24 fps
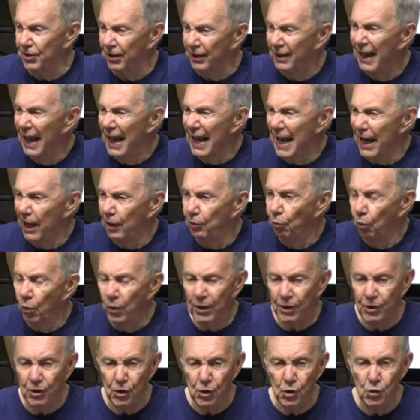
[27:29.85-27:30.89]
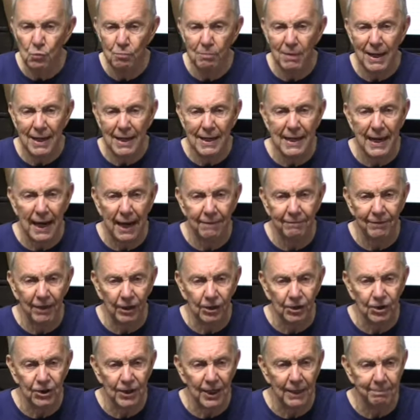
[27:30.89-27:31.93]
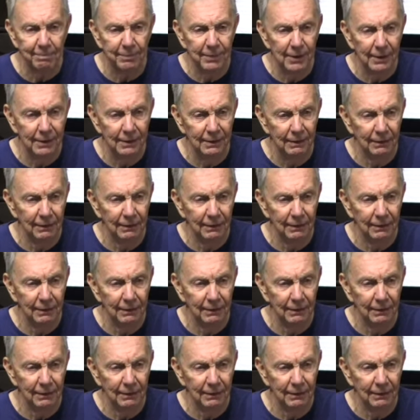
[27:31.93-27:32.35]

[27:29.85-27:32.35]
and when you may have accepted